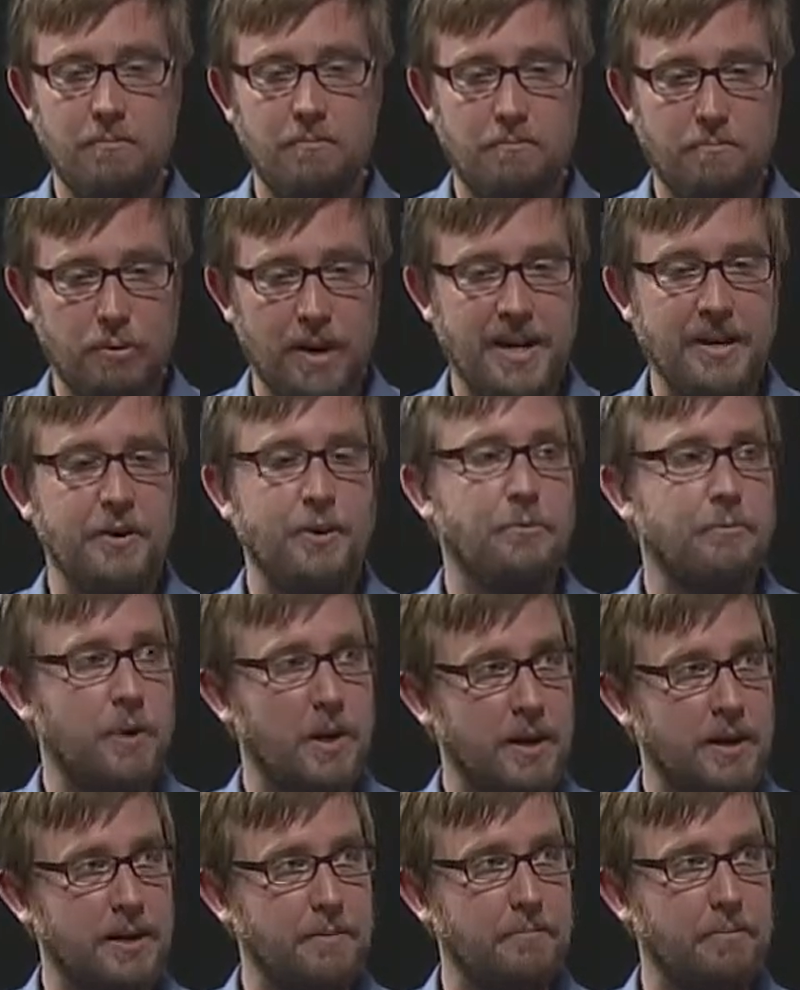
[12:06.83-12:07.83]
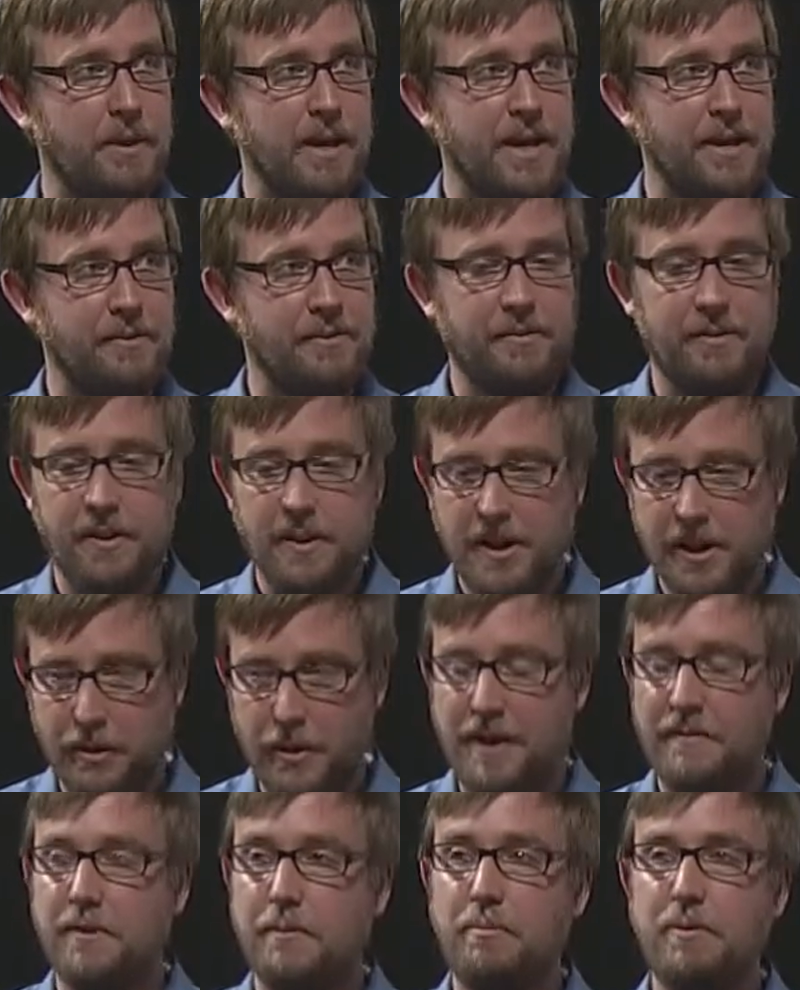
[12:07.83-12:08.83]
brand new marketplace, you
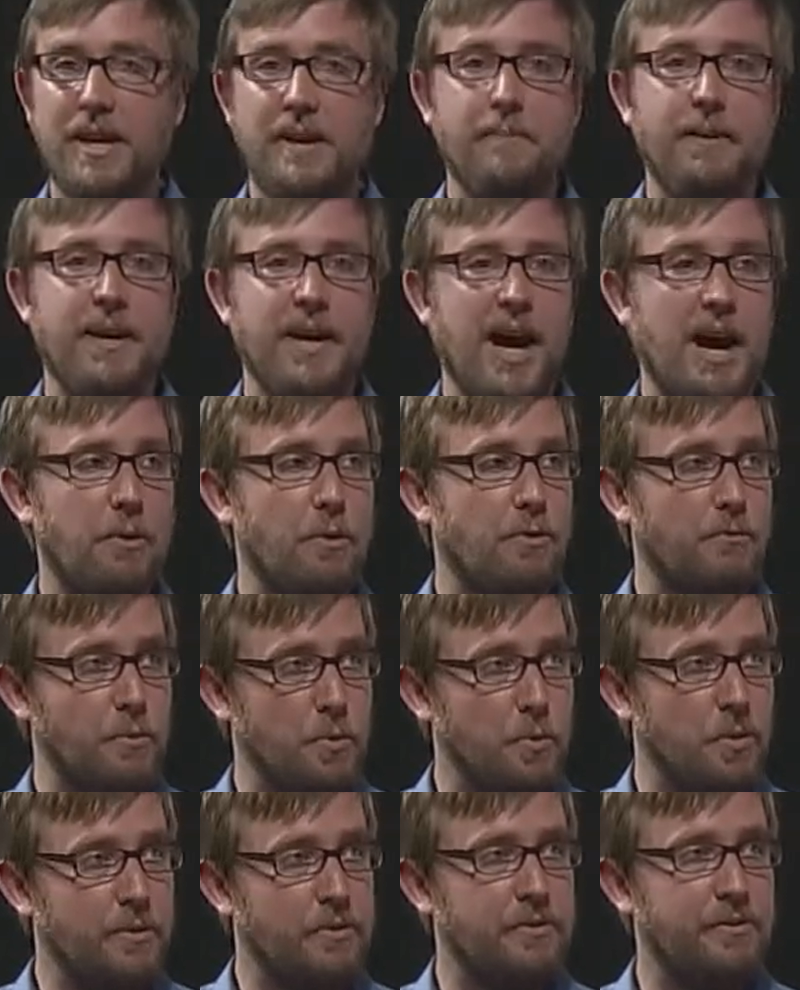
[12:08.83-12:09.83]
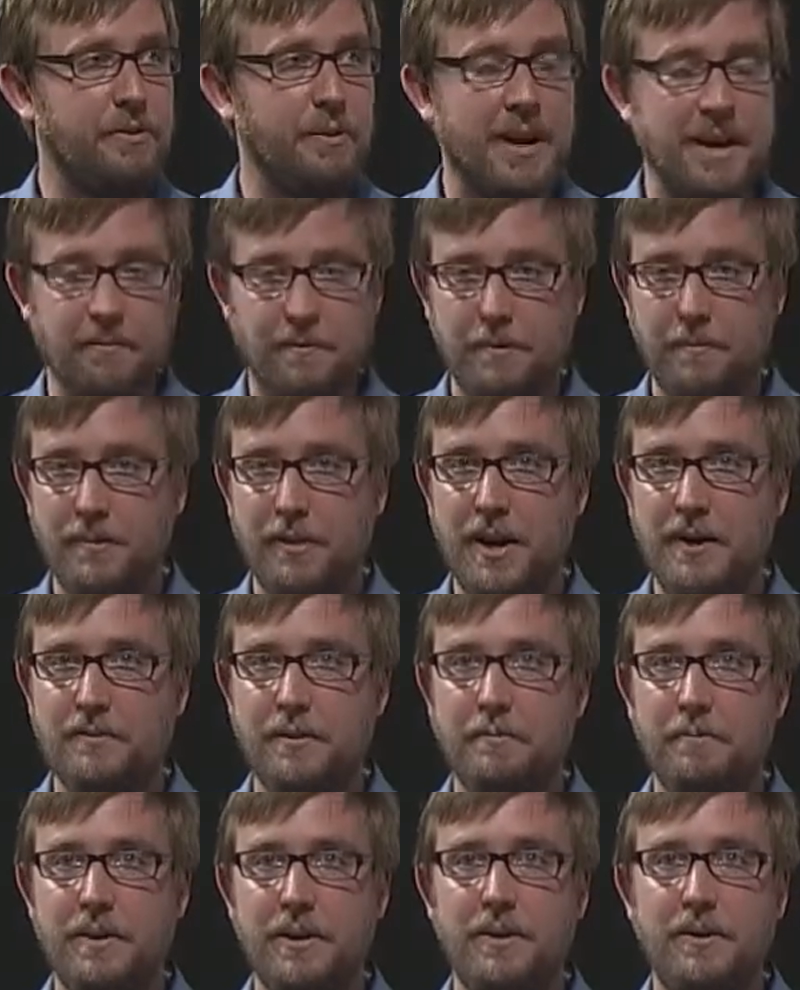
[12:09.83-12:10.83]
have to play by our rules. You have
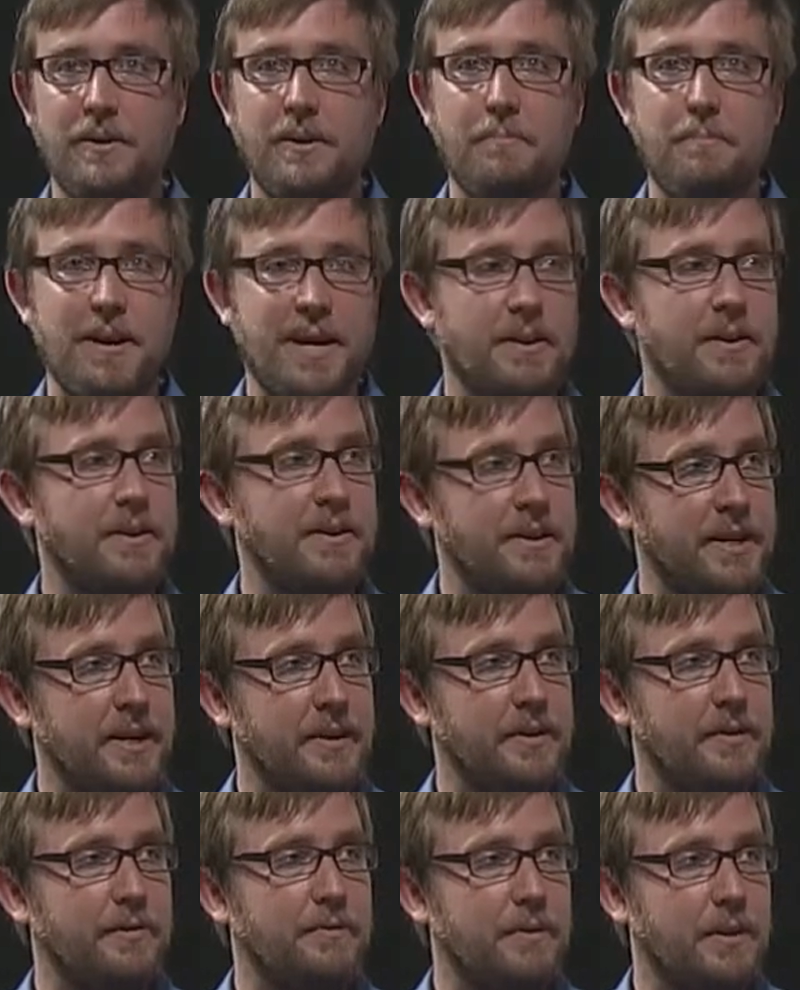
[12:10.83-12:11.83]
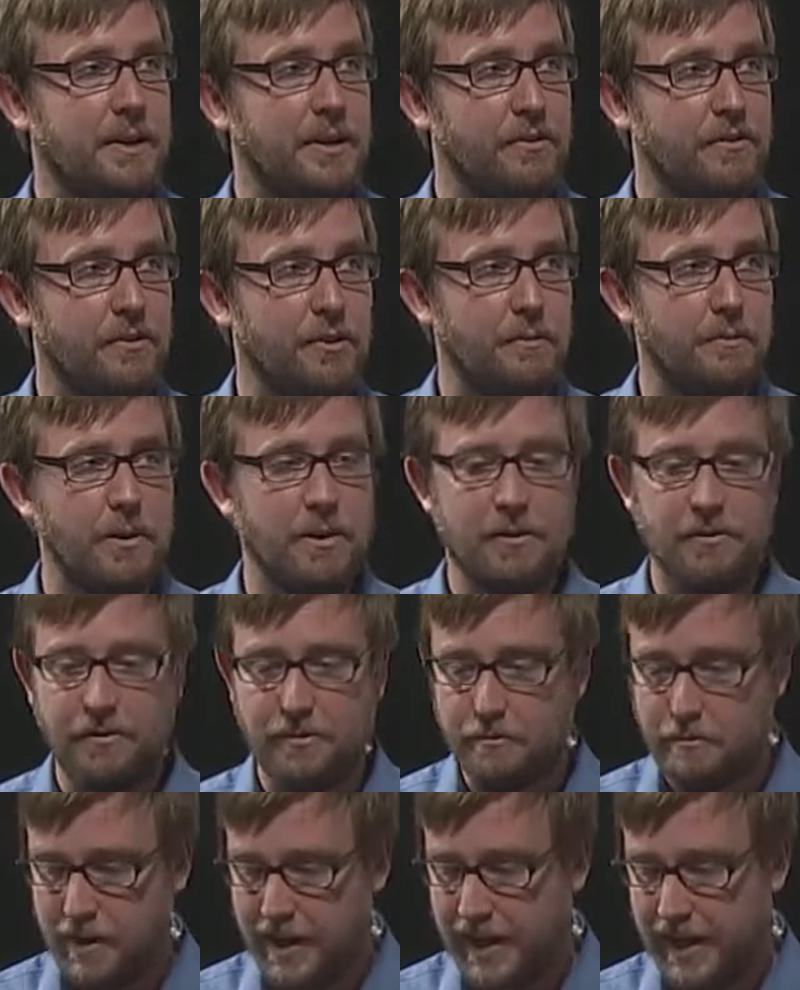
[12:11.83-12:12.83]
to build a better deal for consumers
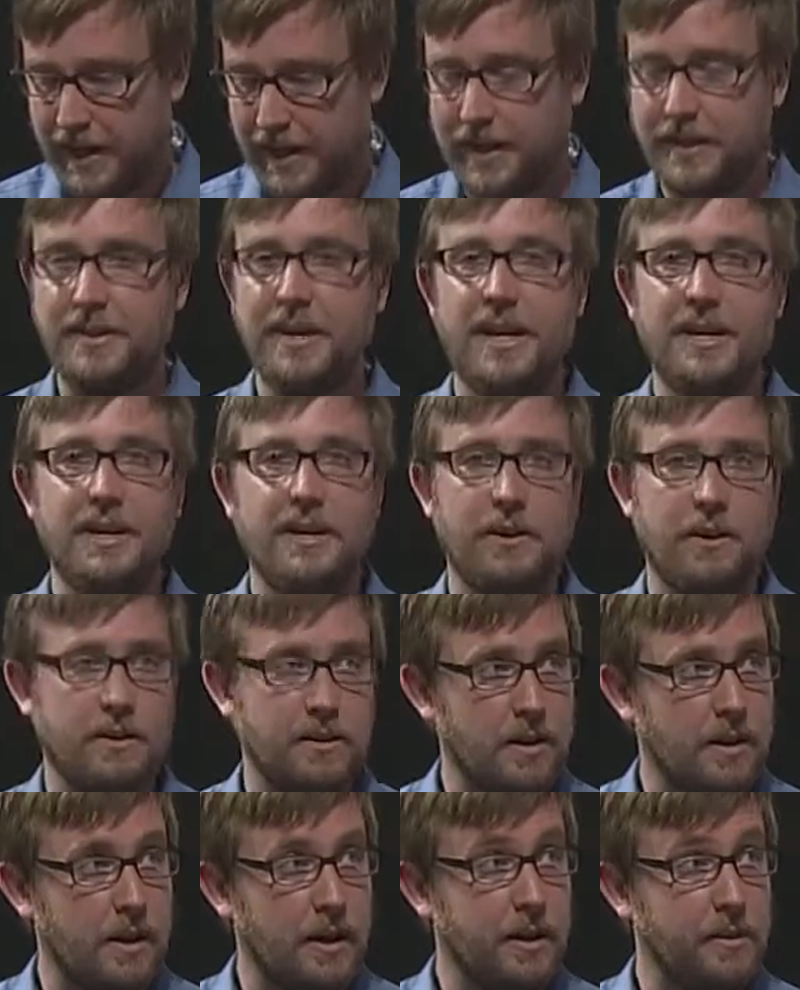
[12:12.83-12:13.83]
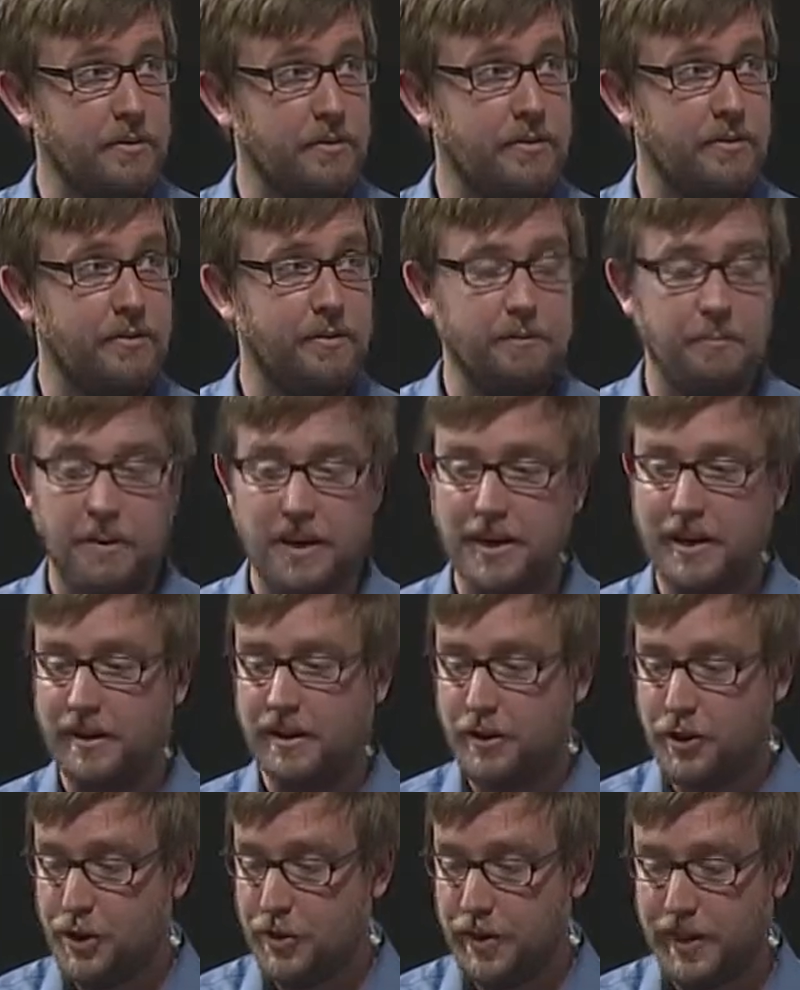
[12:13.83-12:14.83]
by containing your costs, by
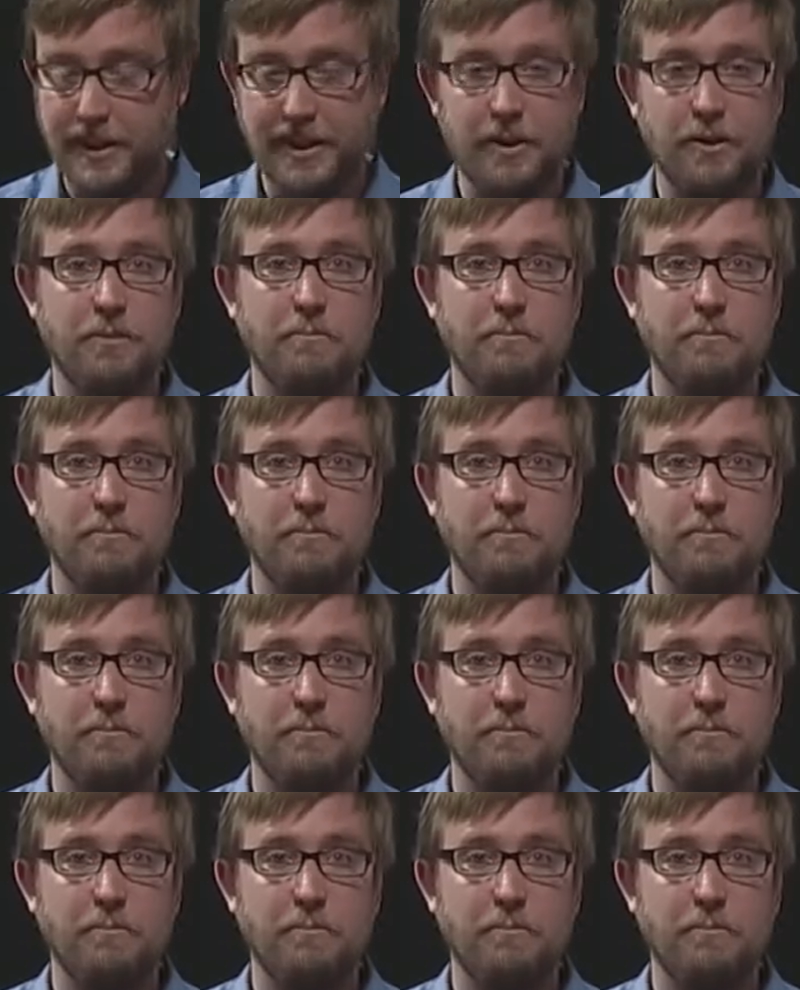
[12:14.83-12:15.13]
showing that you're